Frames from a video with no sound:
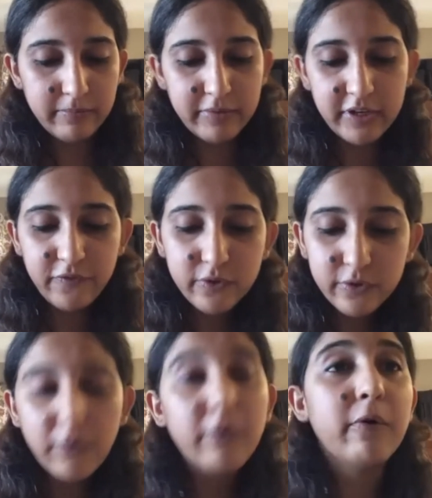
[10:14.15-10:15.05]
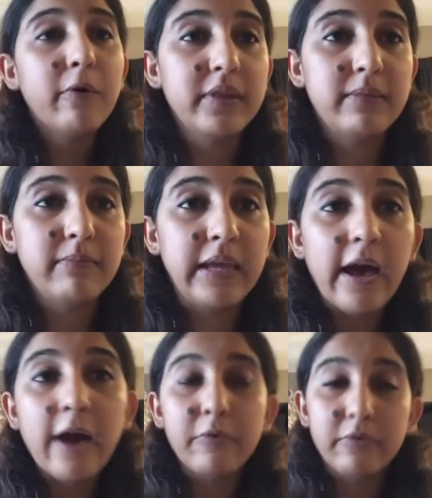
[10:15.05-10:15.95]
But if you don't go with me,
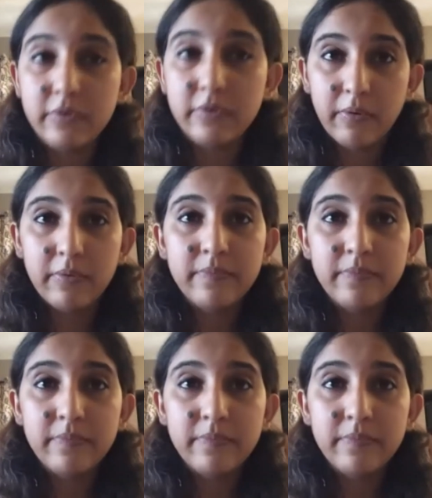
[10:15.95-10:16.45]
I won't go.